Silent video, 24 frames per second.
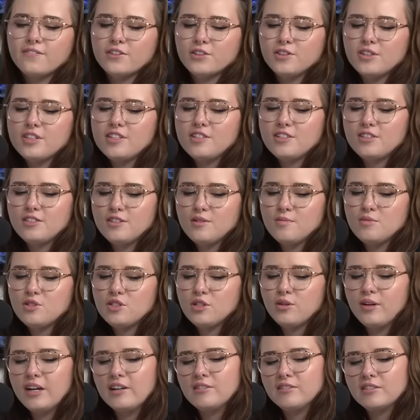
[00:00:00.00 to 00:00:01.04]
furries seem
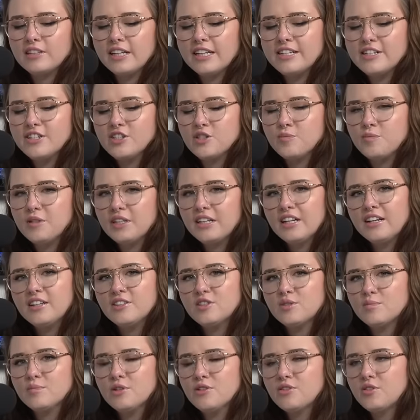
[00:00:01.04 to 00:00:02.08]
so outlandish
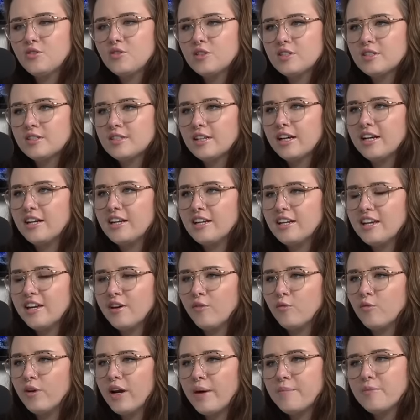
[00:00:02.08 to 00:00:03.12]
because most of society
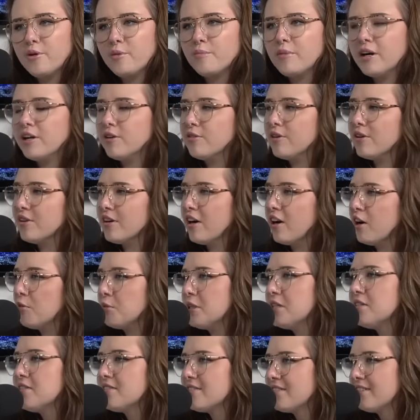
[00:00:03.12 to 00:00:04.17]
can't wrap their mind around
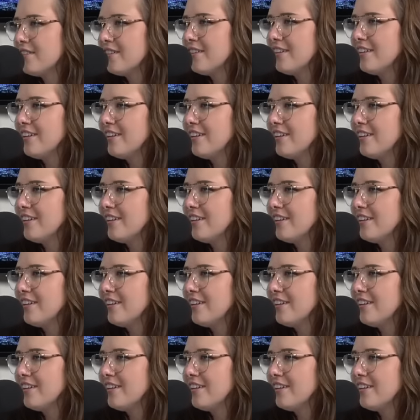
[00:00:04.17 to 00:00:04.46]
hobbies.